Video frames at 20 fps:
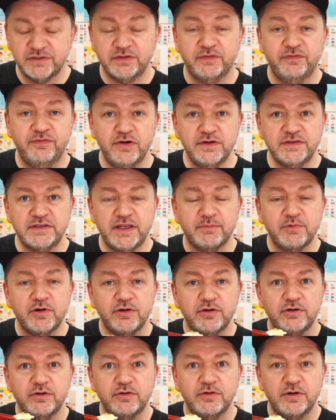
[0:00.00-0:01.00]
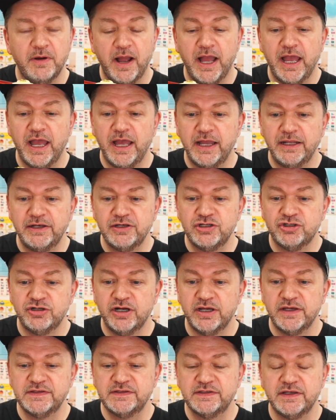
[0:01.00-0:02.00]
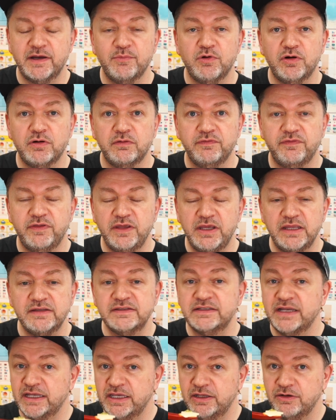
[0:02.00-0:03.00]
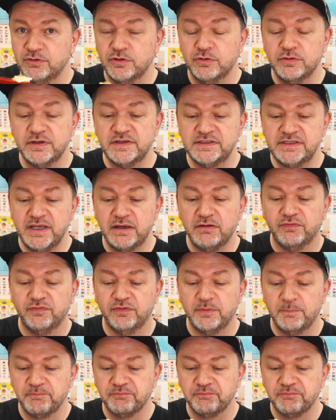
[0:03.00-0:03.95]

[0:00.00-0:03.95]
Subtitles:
so first I'm going to go and try some of the takenoko itself.